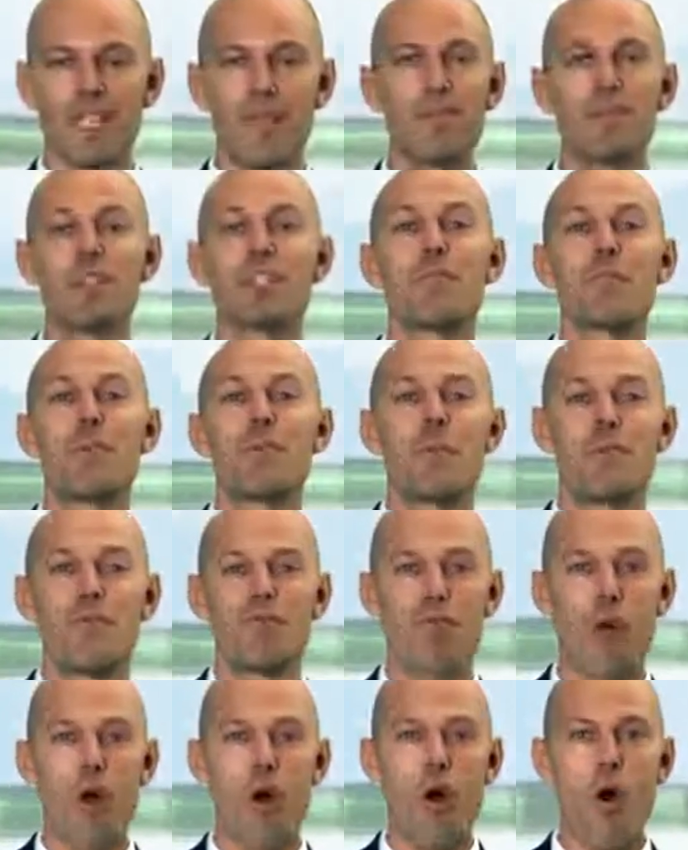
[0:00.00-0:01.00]
It would simply
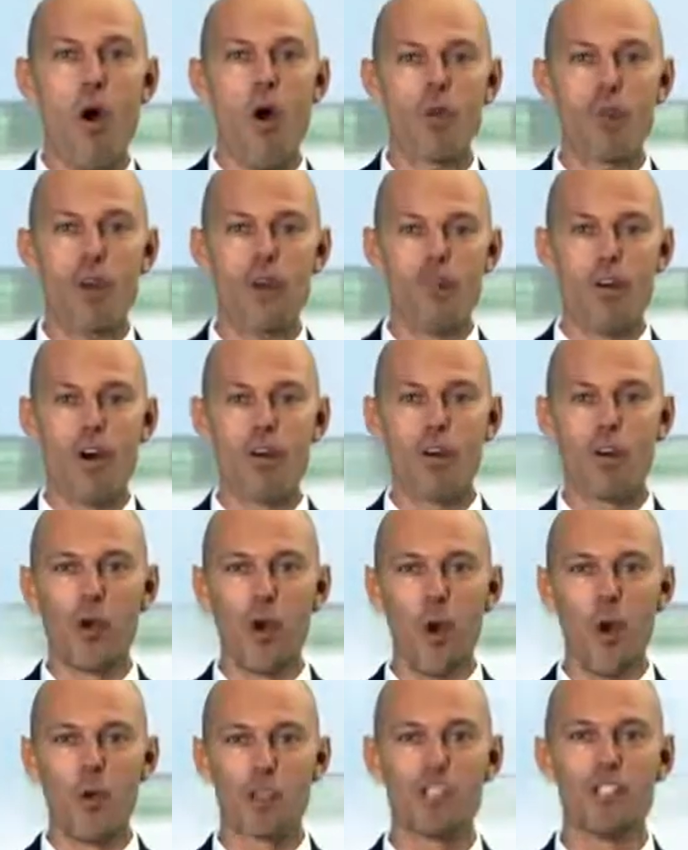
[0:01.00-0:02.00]
be wrong to run a
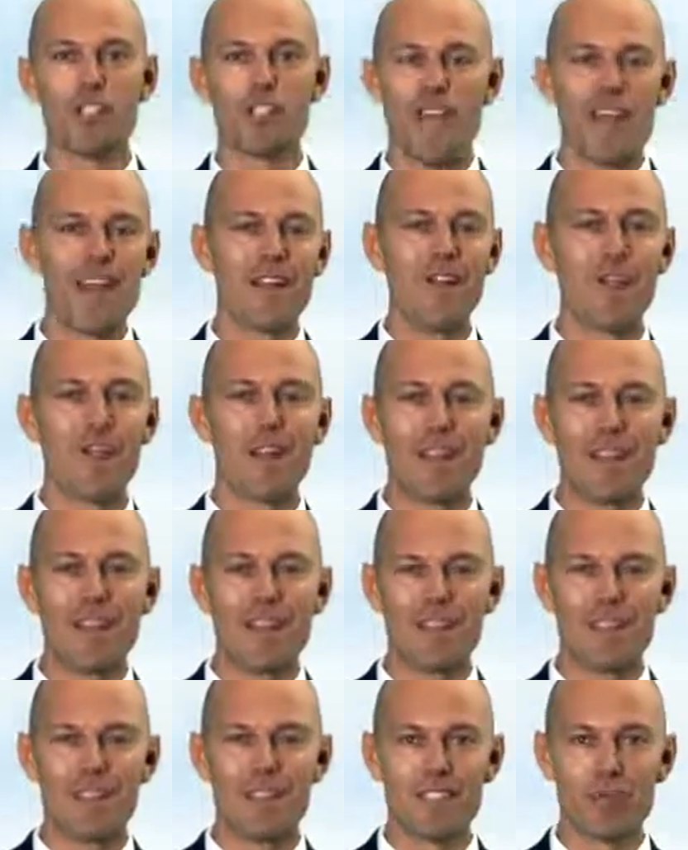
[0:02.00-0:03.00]
course on technical
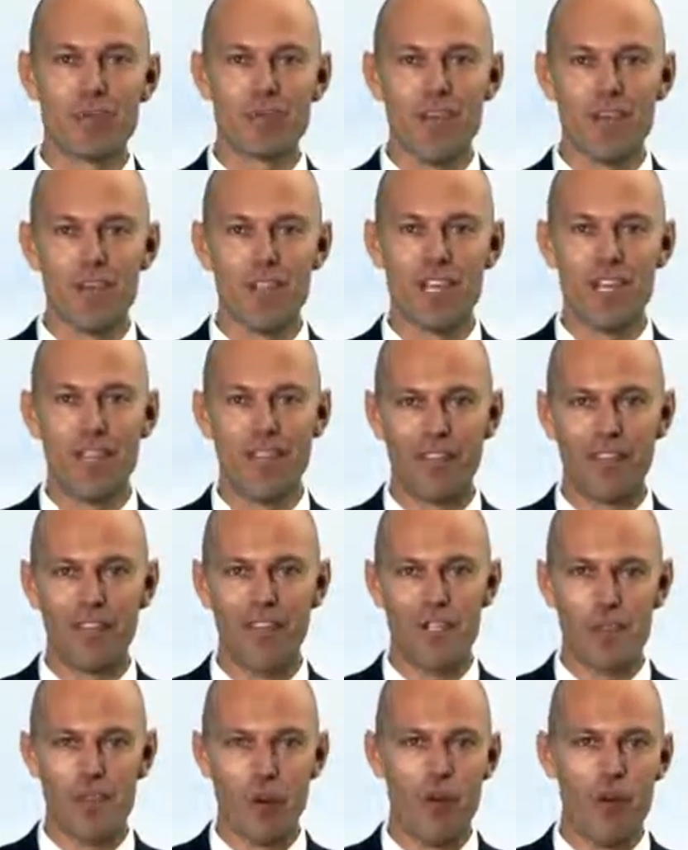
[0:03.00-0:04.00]
analysis without telling
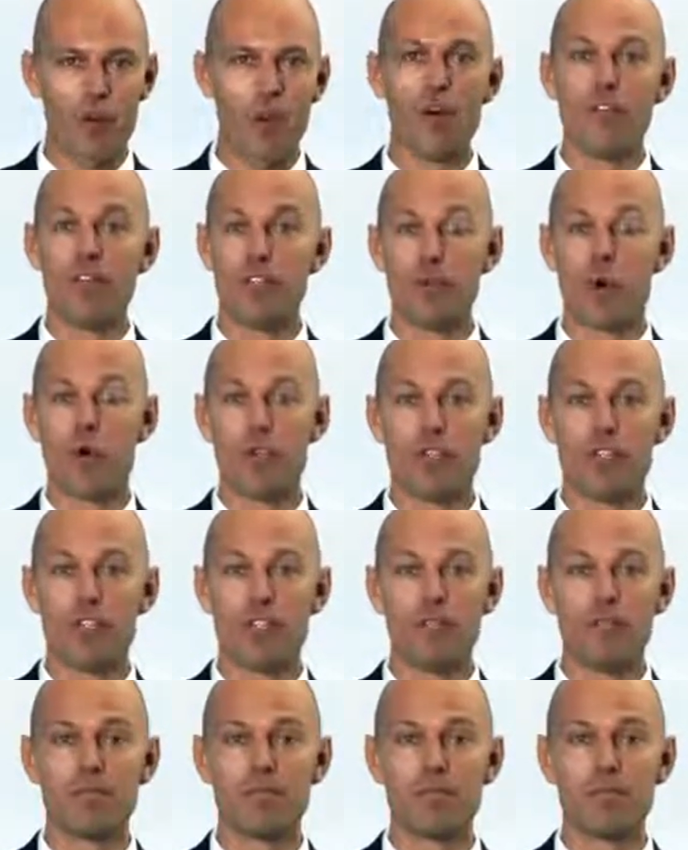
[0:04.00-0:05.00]
the story of its
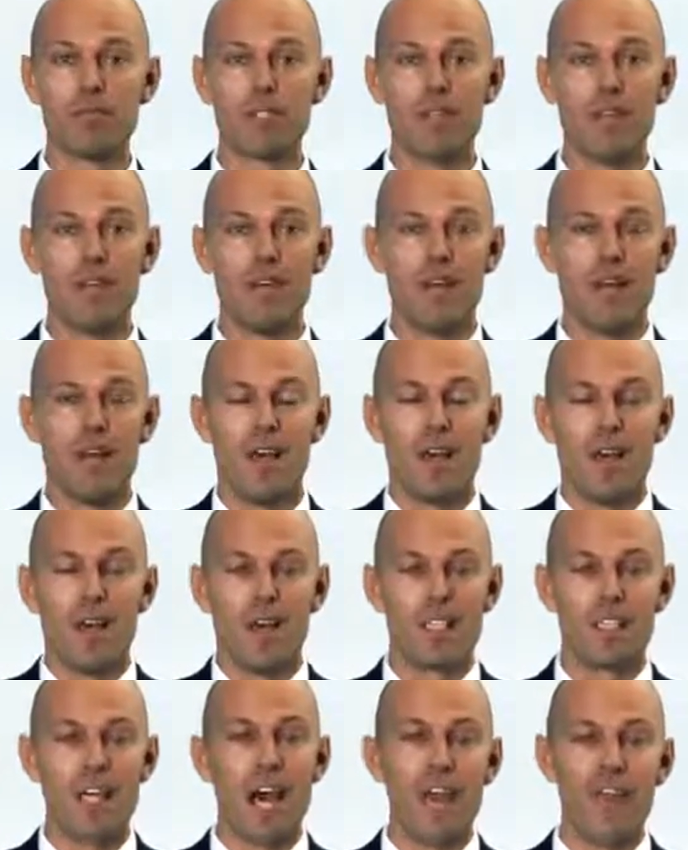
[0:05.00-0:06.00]
origin.
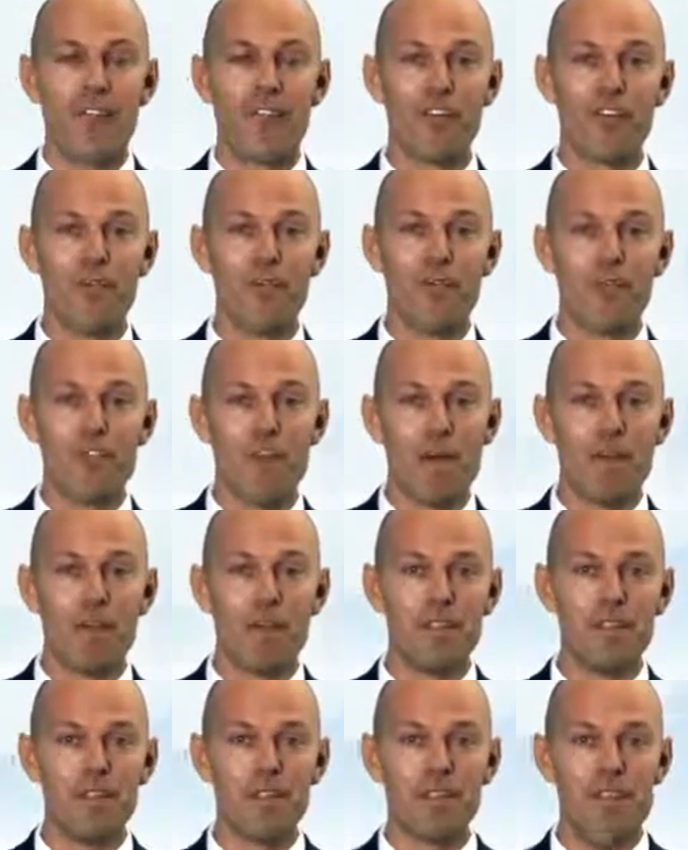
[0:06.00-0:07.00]
Aside from
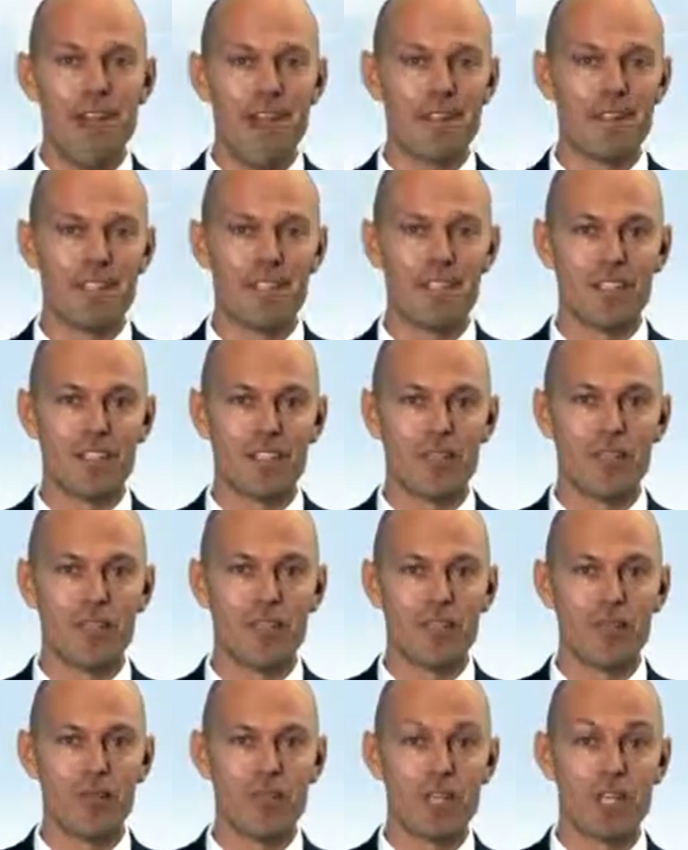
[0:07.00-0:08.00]
Japanese candlestick
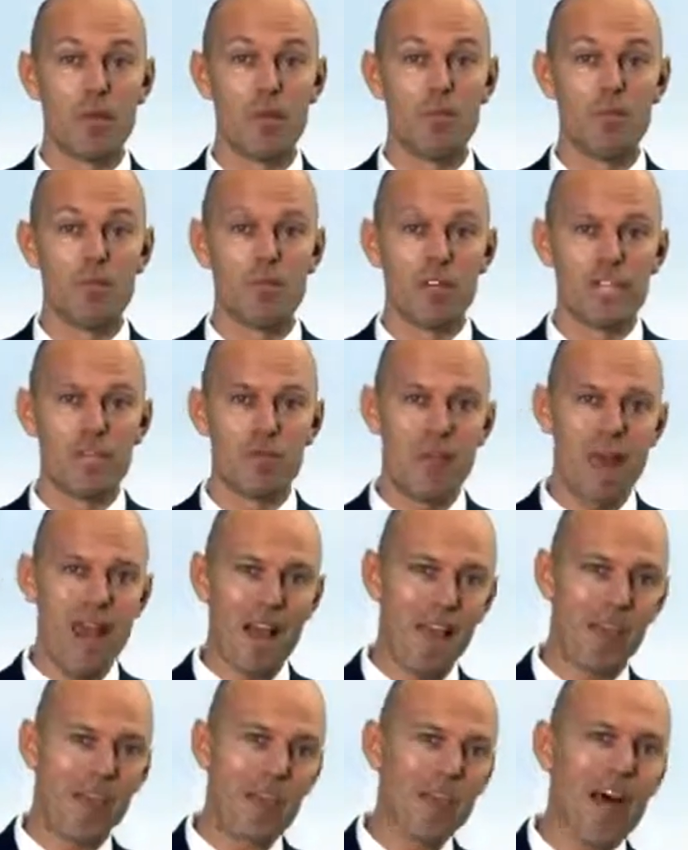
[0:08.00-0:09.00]
trading, which can be traced
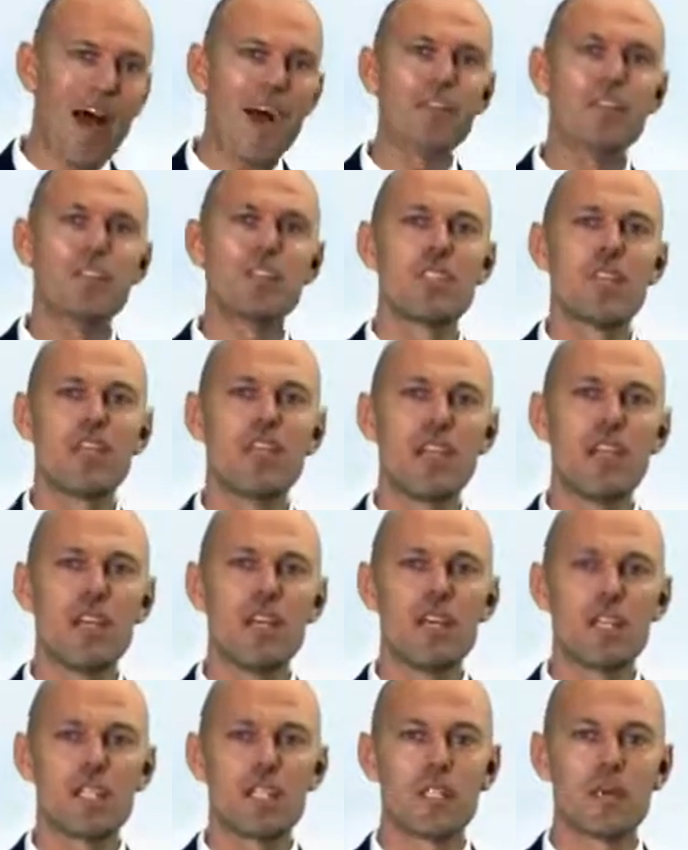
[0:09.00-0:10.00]
back thousands of
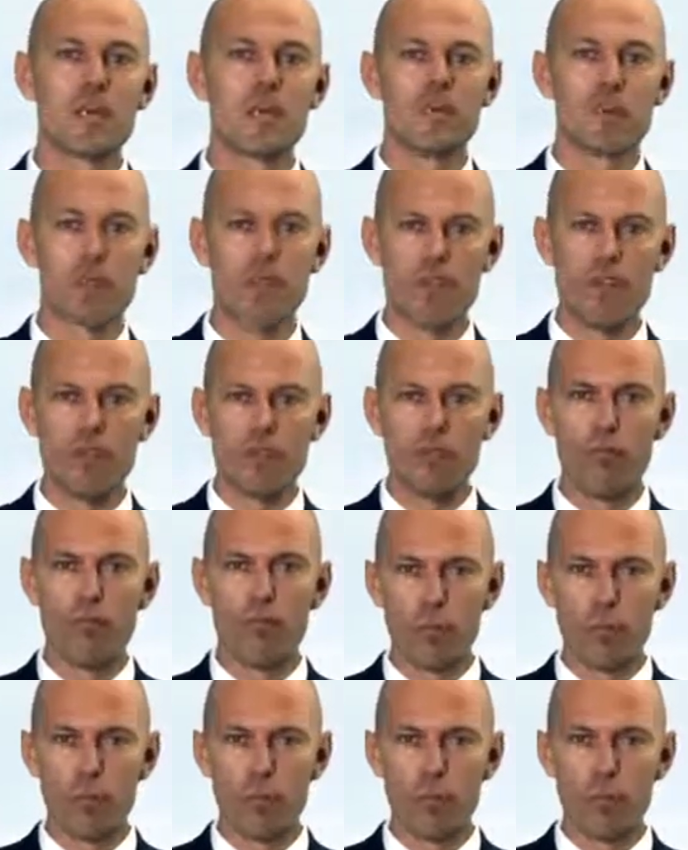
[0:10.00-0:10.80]
years, the real